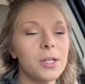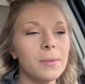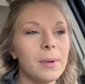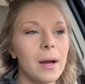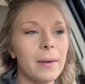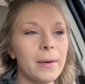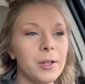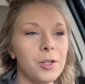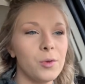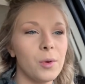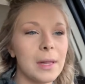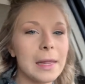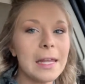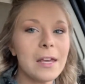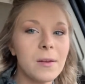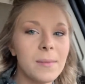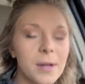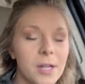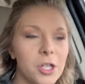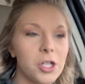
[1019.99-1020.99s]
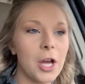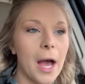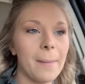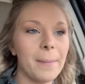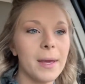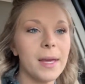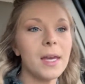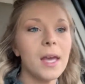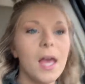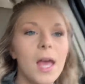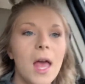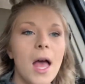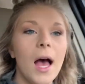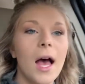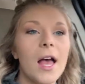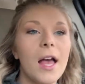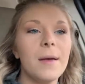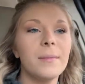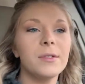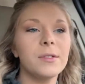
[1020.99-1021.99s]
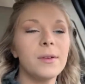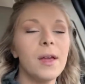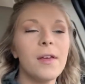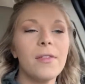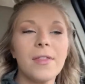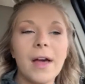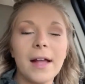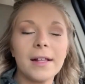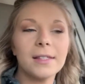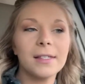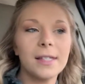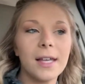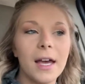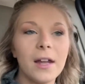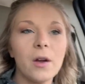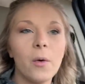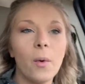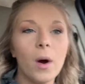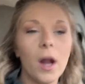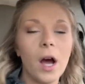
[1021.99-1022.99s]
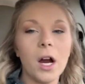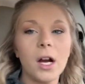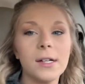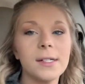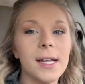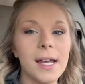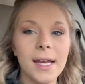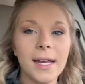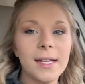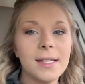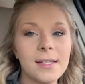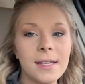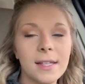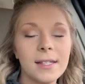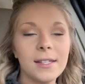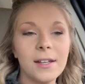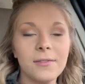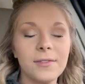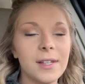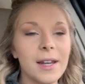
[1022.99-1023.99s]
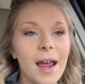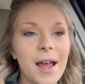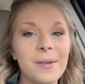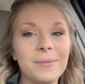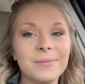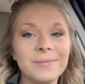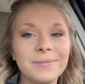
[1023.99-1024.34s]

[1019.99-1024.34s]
and probably do a little bit of shopping. So yeah, that's kind of what our day consists of today.